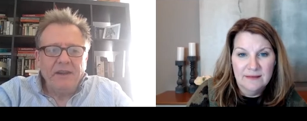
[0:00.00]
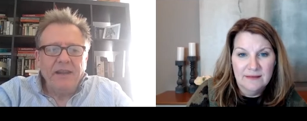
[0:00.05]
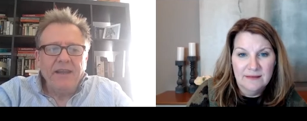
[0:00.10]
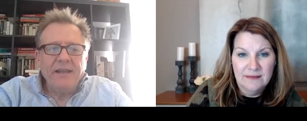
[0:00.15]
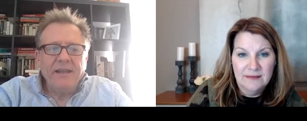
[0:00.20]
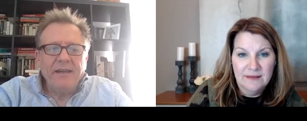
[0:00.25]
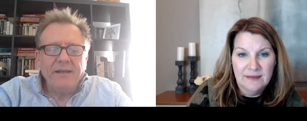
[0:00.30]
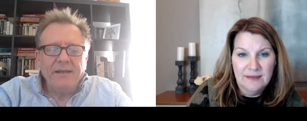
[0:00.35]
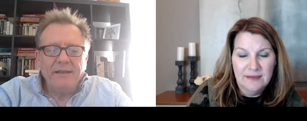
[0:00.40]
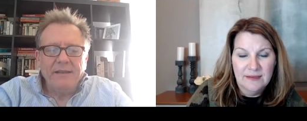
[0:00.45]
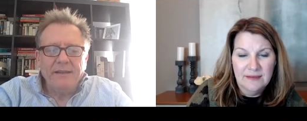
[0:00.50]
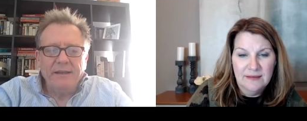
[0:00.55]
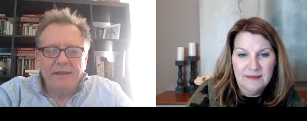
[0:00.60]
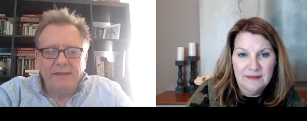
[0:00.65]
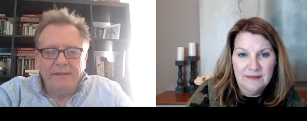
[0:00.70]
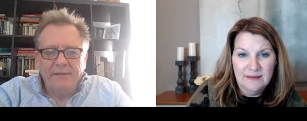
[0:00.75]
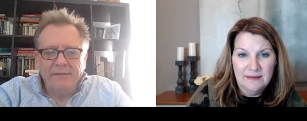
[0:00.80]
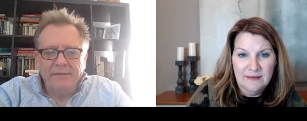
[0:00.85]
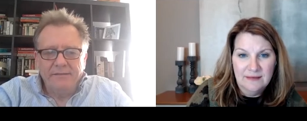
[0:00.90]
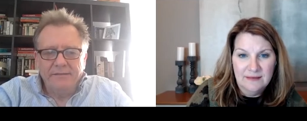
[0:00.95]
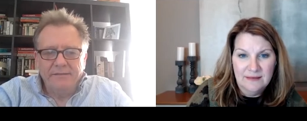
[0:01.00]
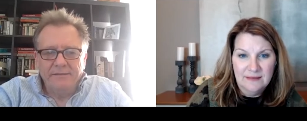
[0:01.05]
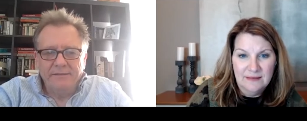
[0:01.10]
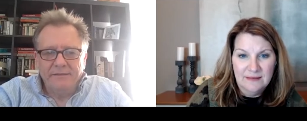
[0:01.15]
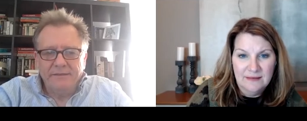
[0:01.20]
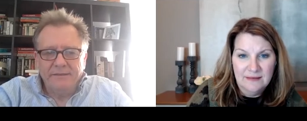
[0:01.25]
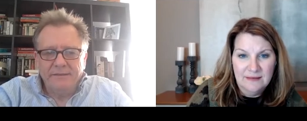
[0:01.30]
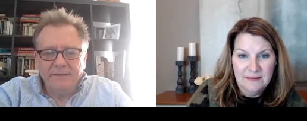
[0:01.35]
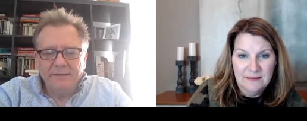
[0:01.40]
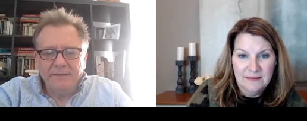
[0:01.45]
Speaker 1: clean air
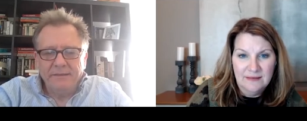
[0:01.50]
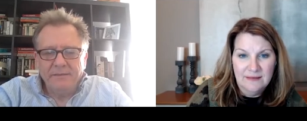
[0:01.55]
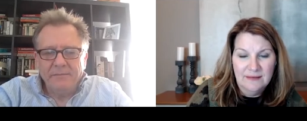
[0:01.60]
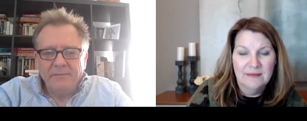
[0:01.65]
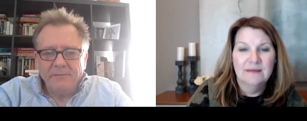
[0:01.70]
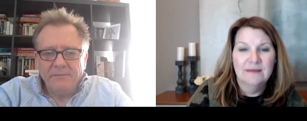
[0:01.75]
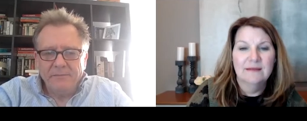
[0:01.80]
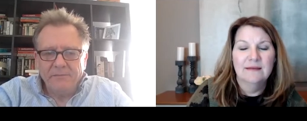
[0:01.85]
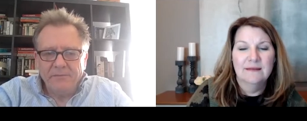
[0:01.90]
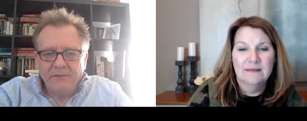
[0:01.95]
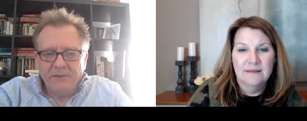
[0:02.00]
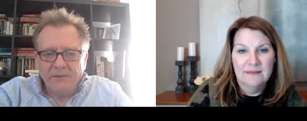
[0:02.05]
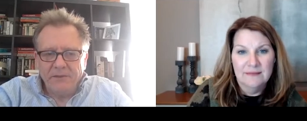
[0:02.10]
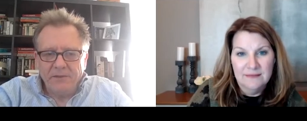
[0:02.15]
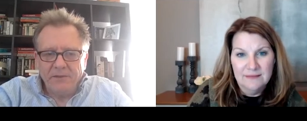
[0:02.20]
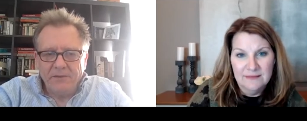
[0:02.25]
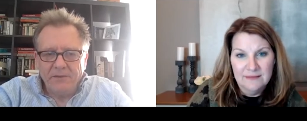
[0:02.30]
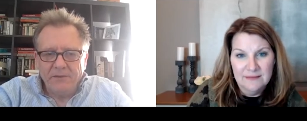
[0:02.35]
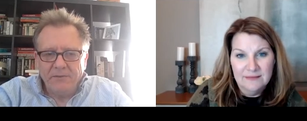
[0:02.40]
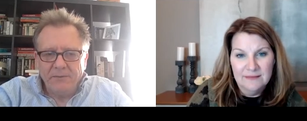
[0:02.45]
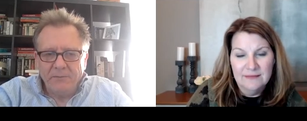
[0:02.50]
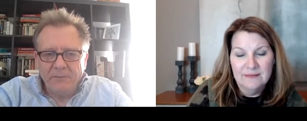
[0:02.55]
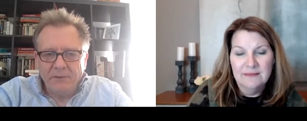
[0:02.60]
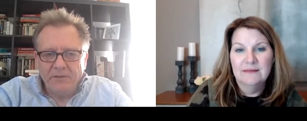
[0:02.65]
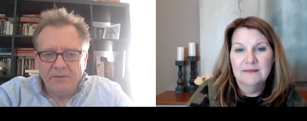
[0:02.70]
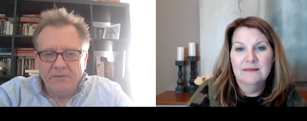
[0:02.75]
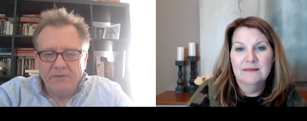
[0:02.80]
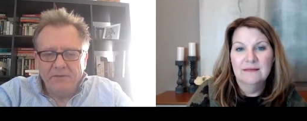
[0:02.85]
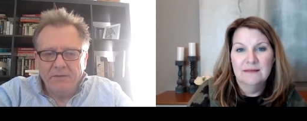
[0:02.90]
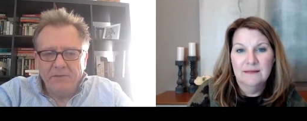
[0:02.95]
um, for the, the, the Winter
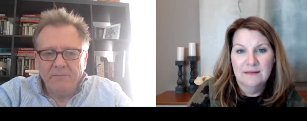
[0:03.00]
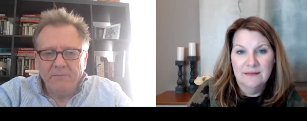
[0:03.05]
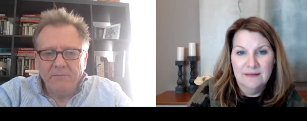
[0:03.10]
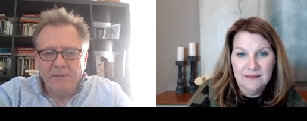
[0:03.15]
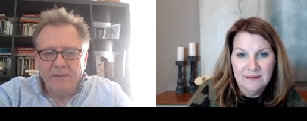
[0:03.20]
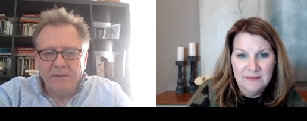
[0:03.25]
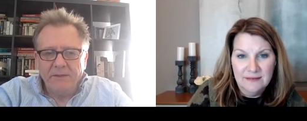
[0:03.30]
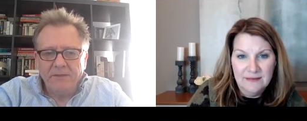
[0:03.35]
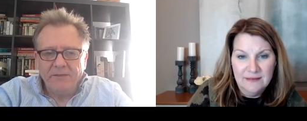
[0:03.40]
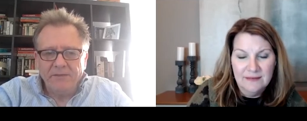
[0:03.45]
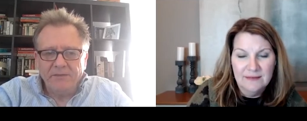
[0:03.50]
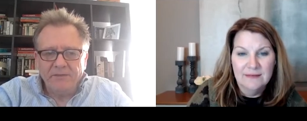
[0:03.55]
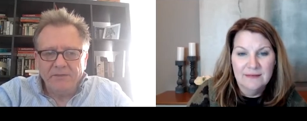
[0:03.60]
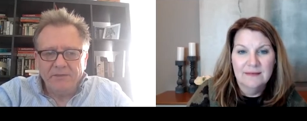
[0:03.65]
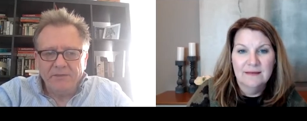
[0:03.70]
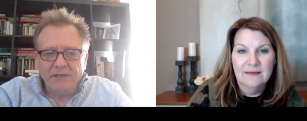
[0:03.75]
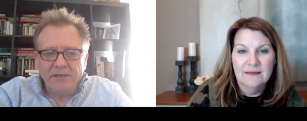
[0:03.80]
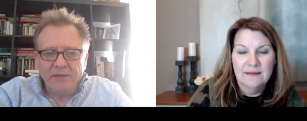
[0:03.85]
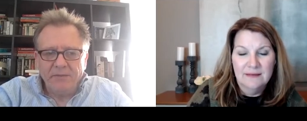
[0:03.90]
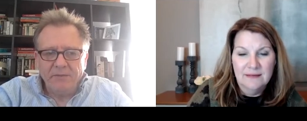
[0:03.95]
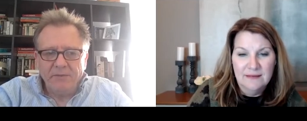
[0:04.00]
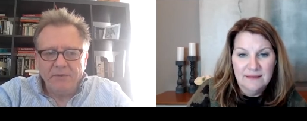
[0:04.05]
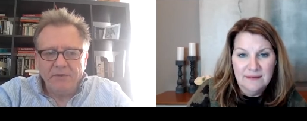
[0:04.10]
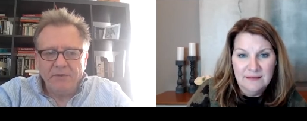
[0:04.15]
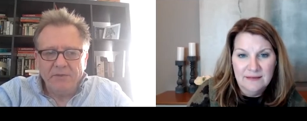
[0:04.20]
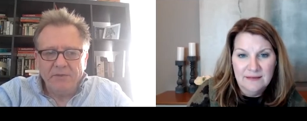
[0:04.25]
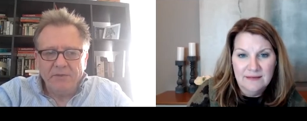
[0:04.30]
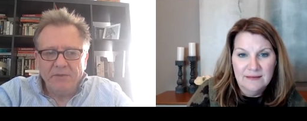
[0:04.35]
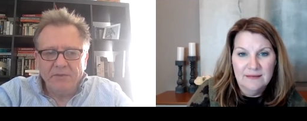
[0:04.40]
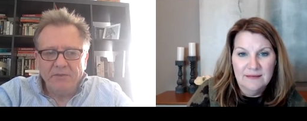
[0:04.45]
Olympics. And so that will
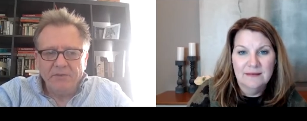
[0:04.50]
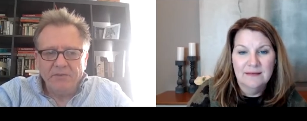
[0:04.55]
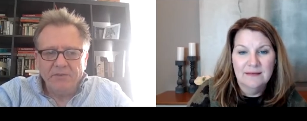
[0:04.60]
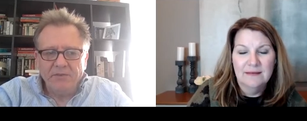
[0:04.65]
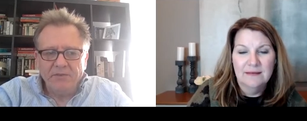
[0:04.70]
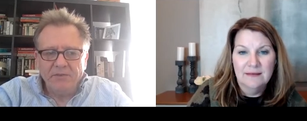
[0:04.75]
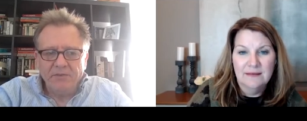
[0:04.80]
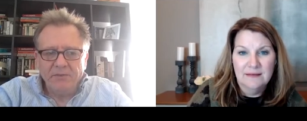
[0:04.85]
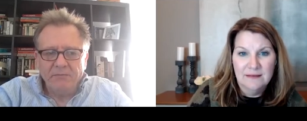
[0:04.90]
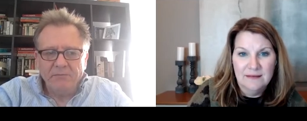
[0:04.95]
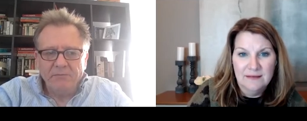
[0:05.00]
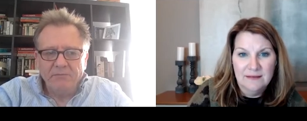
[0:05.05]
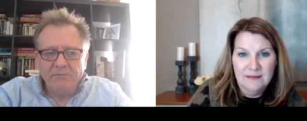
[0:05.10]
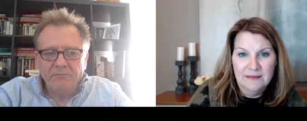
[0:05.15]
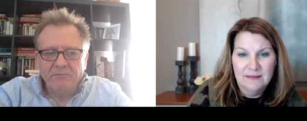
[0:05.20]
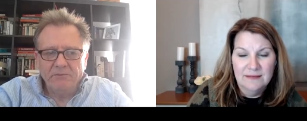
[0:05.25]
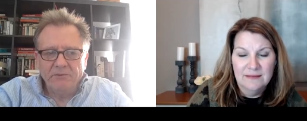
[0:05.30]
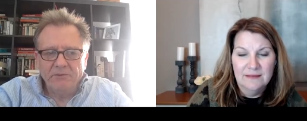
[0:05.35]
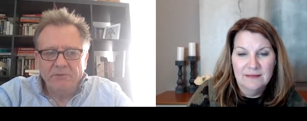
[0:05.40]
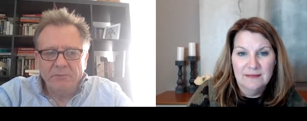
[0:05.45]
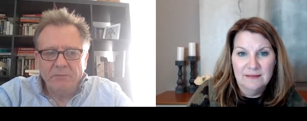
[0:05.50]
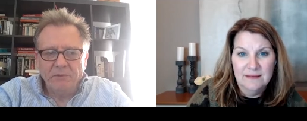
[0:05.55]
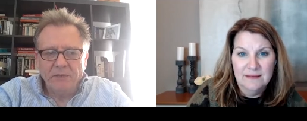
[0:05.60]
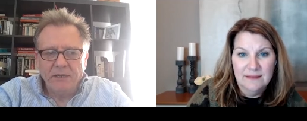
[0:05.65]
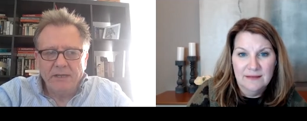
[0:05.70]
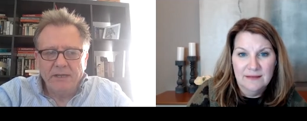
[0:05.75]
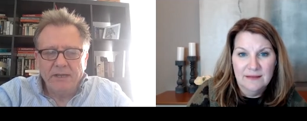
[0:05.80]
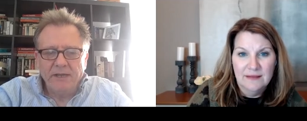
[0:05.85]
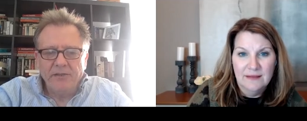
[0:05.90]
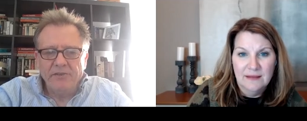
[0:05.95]
cause some
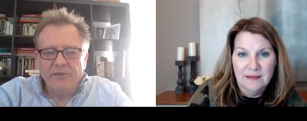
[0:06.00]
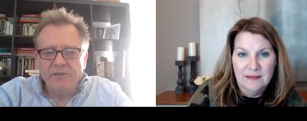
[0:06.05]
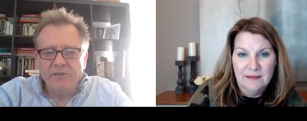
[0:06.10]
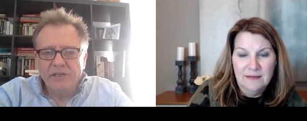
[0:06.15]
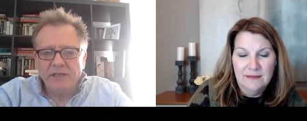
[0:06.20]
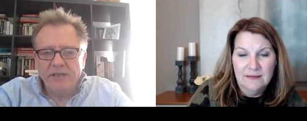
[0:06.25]
supply chain